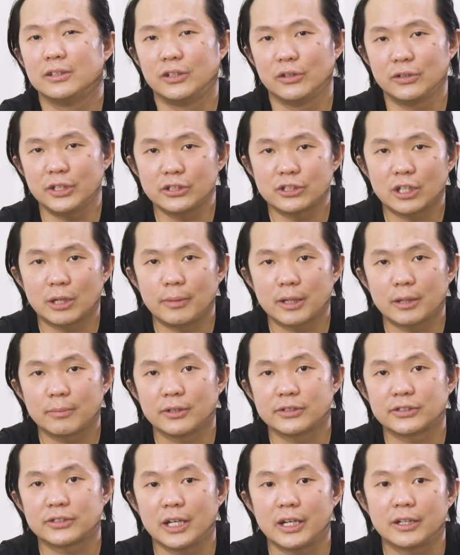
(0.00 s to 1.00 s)
The only drawback
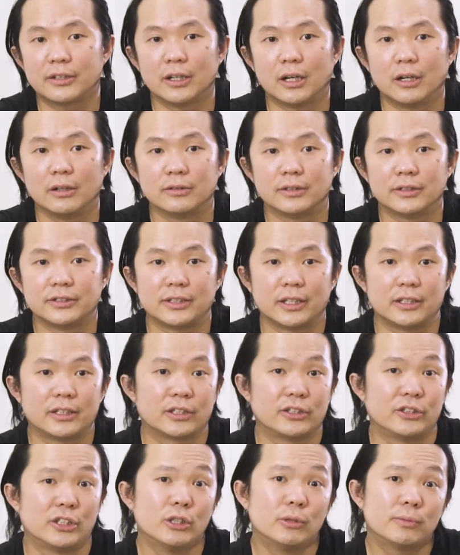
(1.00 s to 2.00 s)
about SiteGround is that
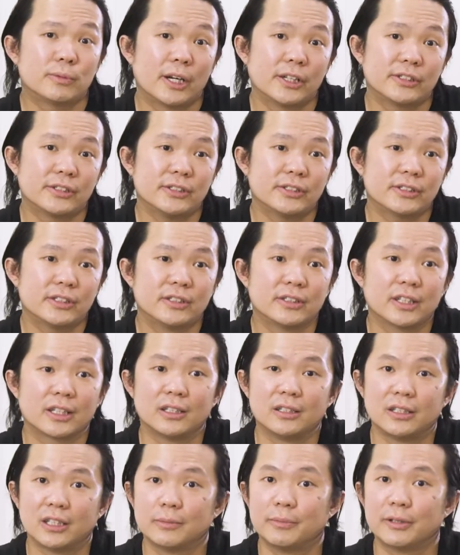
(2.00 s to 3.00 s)
their renewal prices can get a
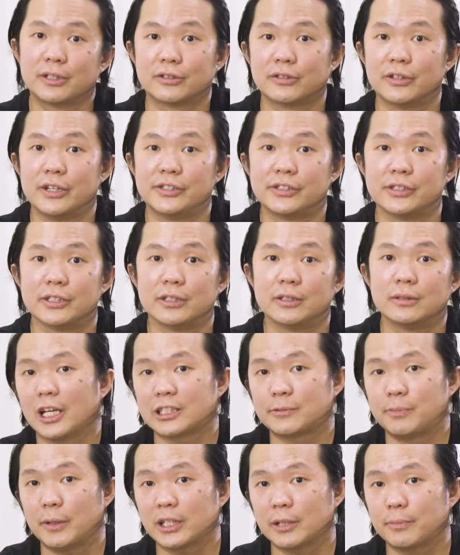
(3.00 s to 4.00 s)
little bit crazy.
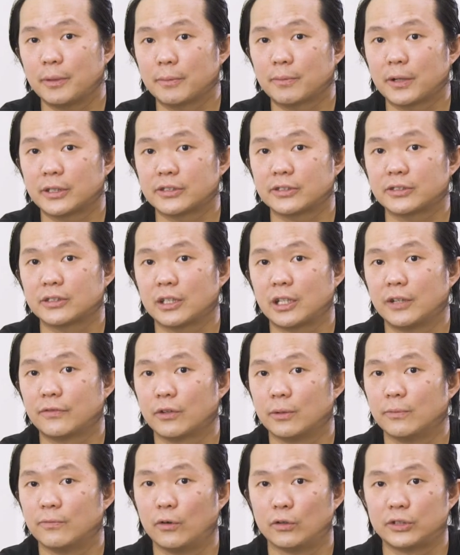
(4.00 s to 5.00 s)
Expect to pay prices starting
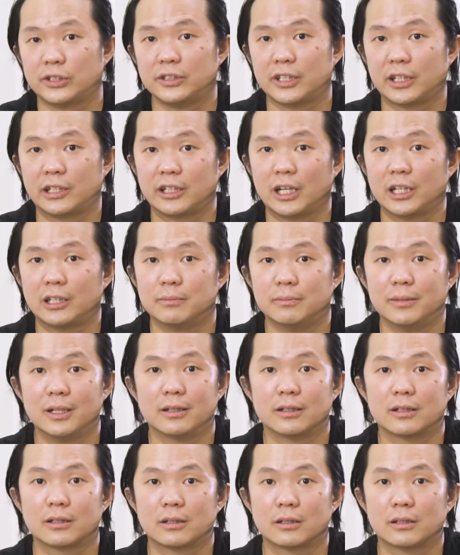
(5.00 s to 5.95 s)
from $14.99 a month.